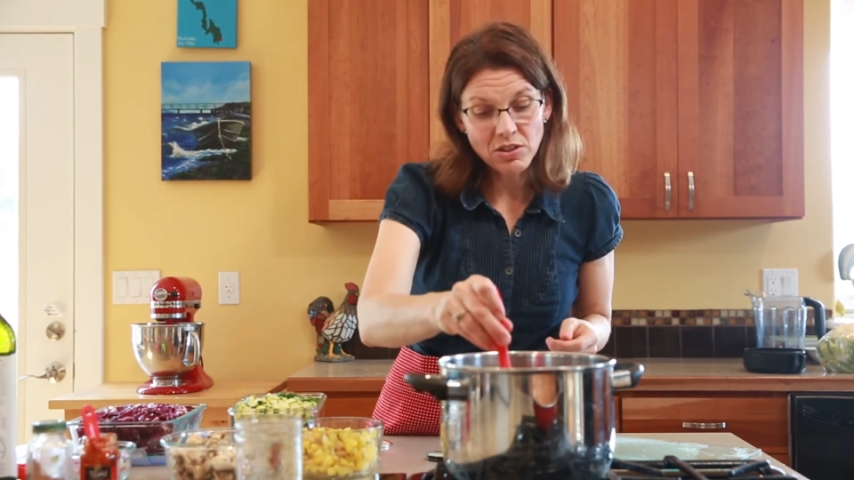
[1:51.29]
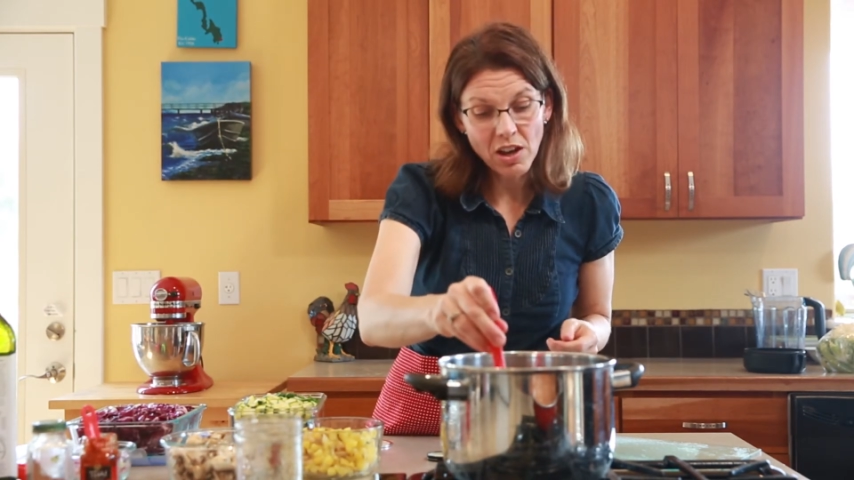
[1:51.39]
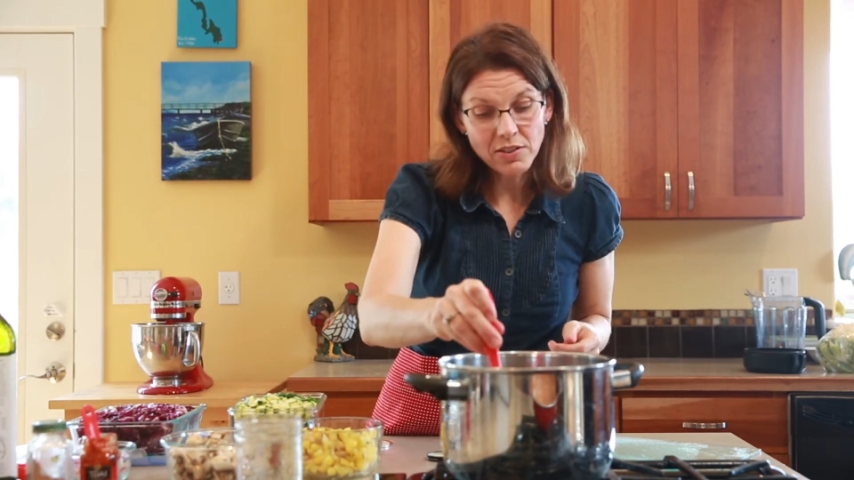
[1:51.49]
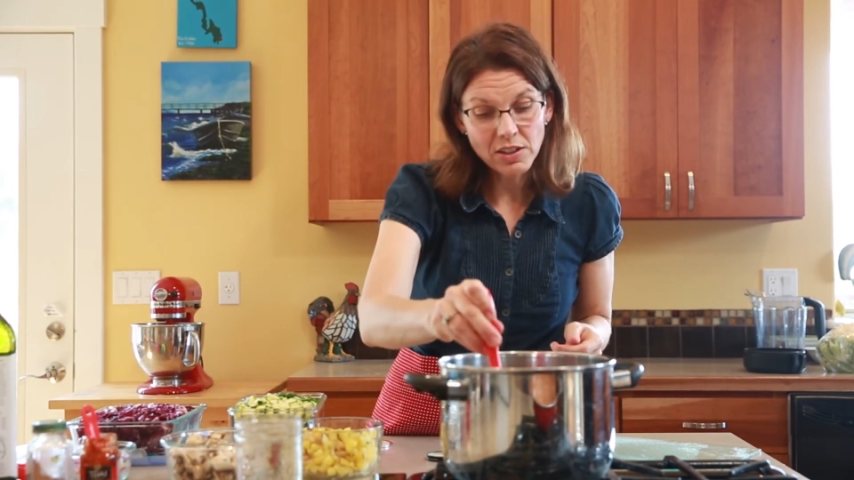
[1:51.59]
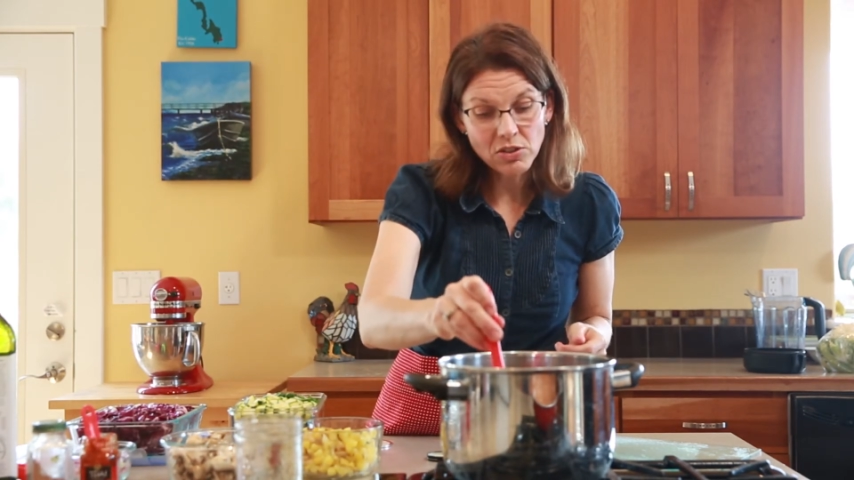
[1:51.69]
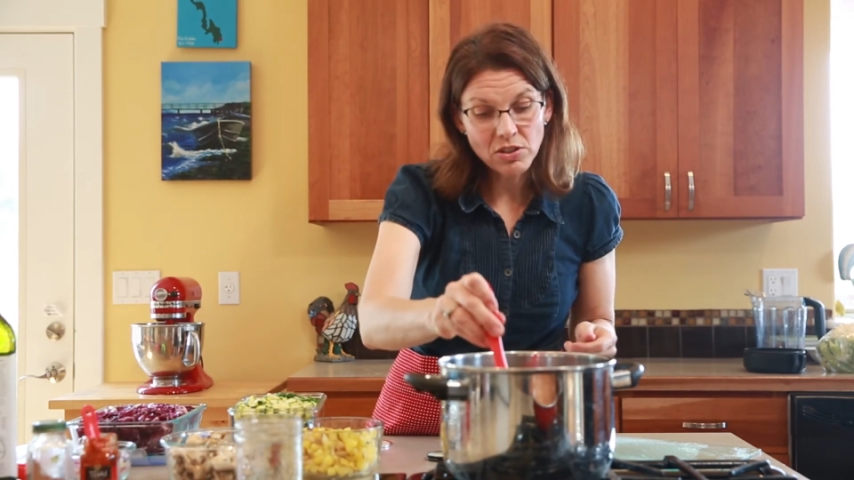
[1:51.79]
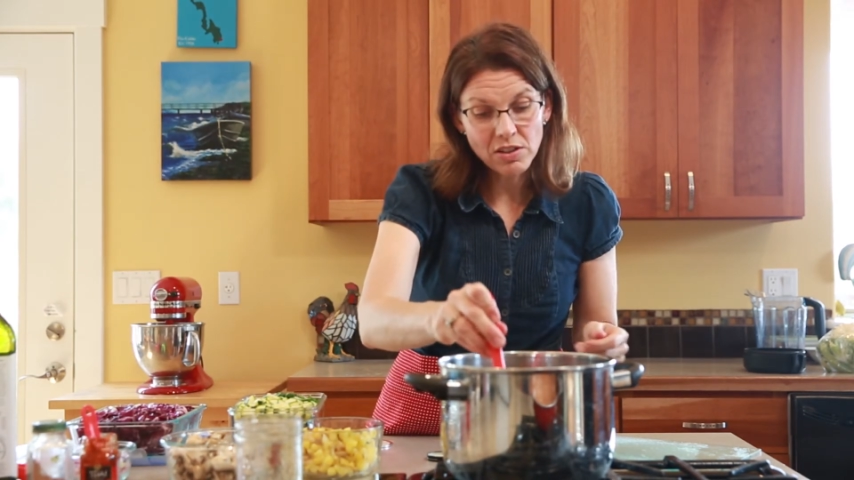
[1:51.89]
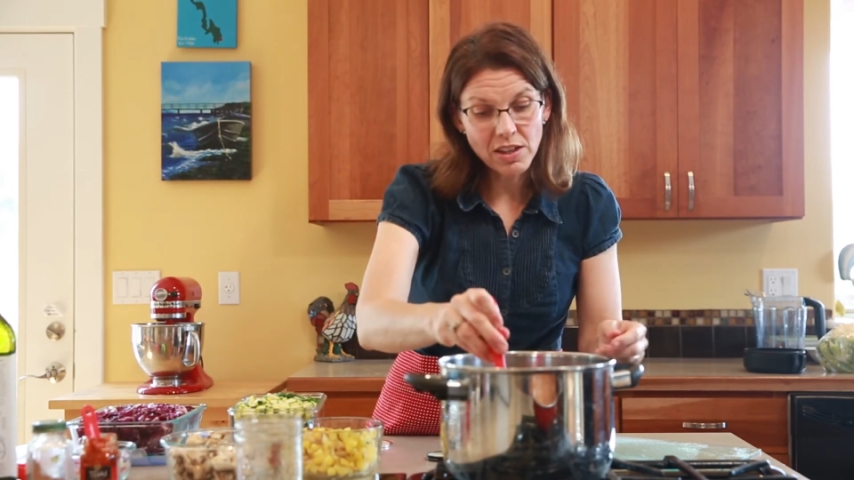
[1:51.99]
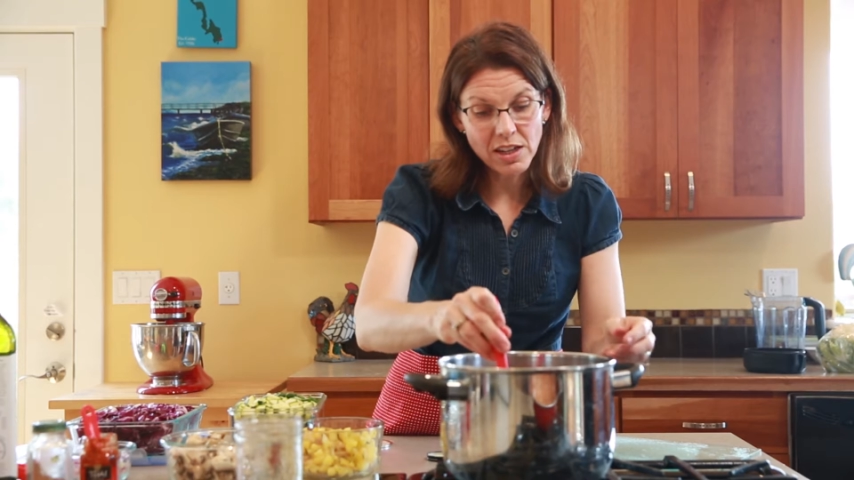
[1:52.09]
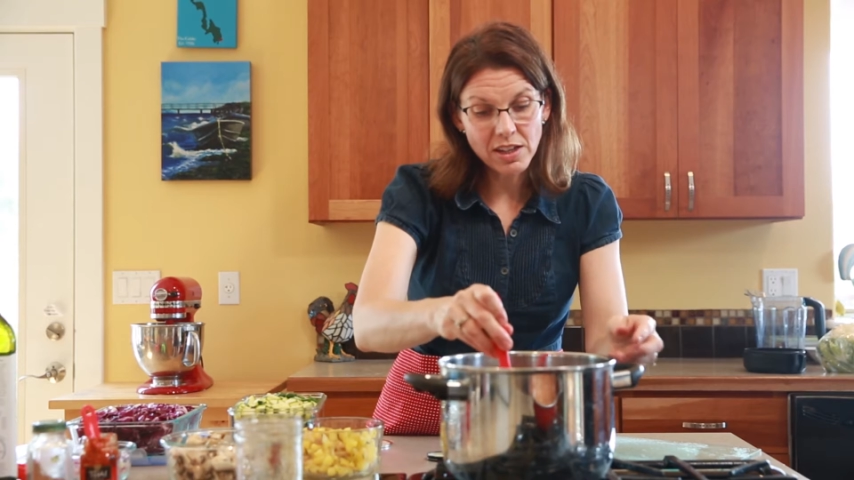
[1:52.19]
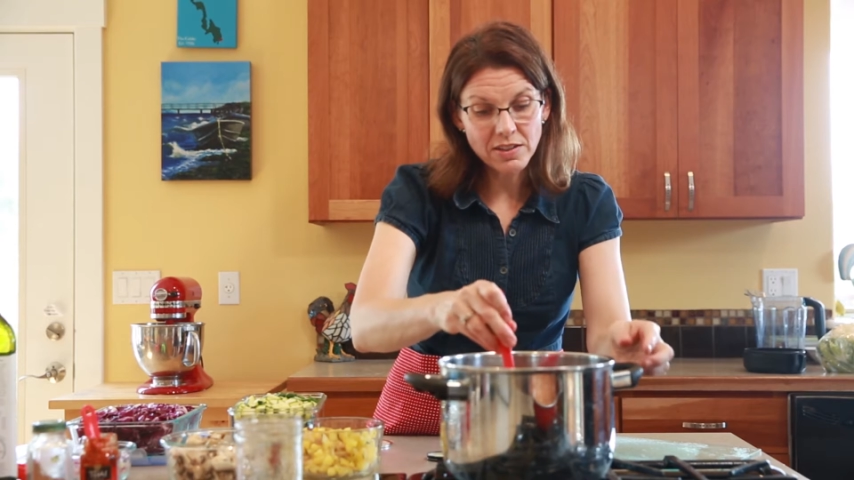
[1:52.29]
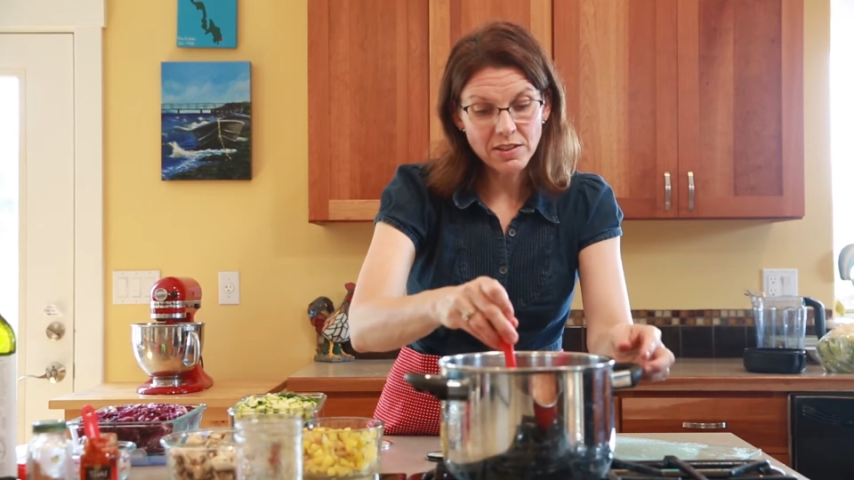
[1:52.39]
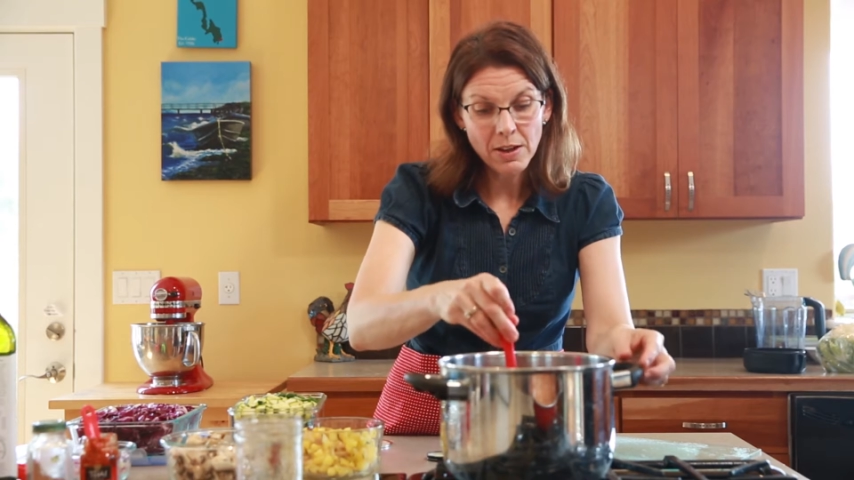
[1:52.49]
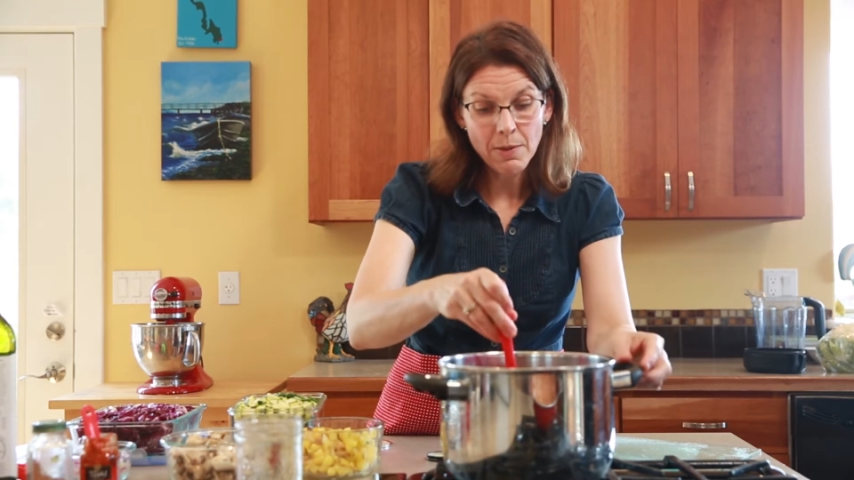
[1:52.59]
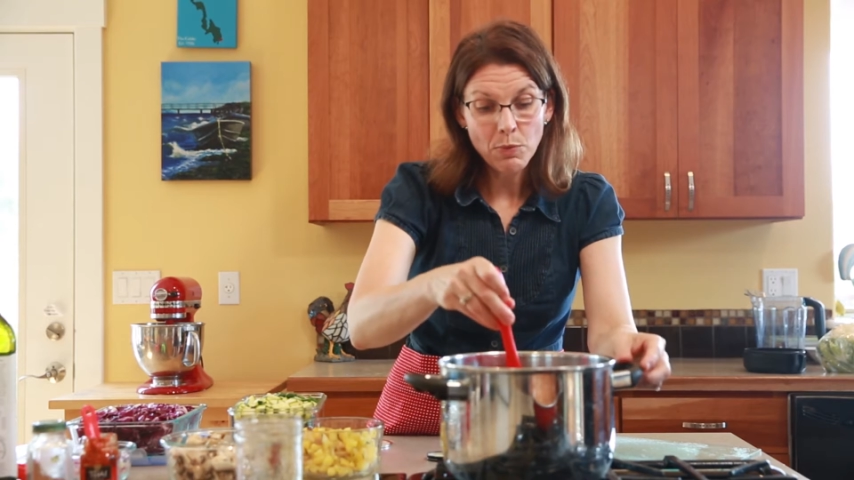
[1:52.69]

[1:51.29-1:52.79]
sausage to this,